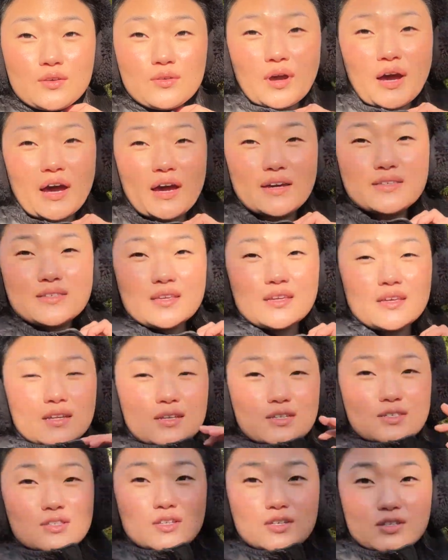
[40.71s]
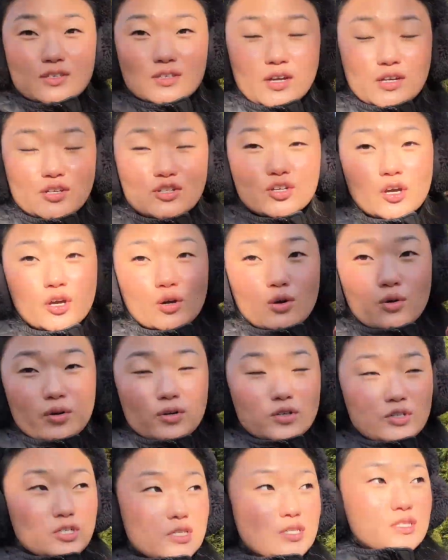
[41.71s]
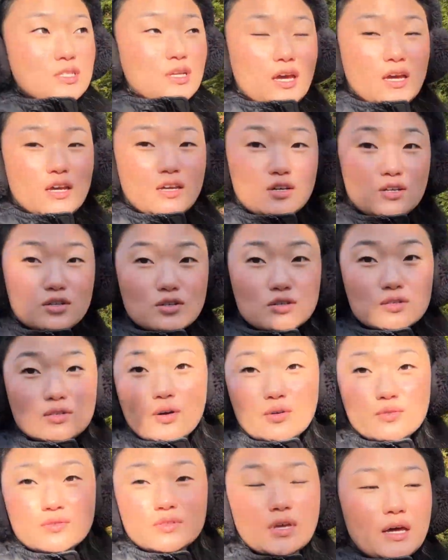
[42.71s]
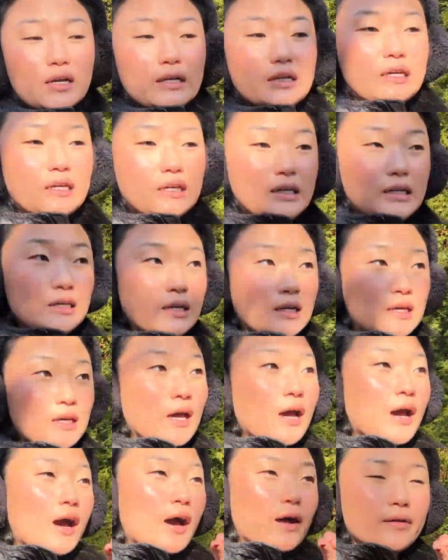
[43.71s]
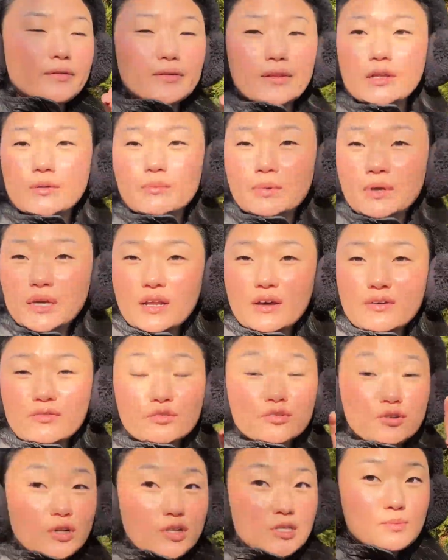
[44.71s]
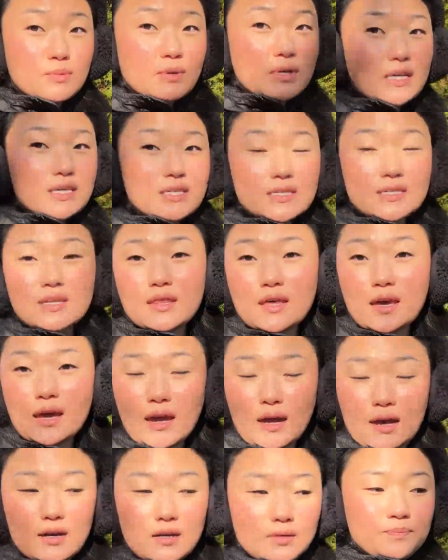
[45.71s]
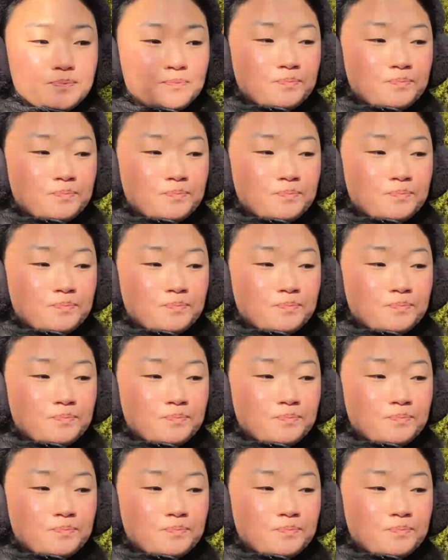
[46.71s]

guys, it is such a gorgeous day. So sunny, a little bit of crispiness to the air.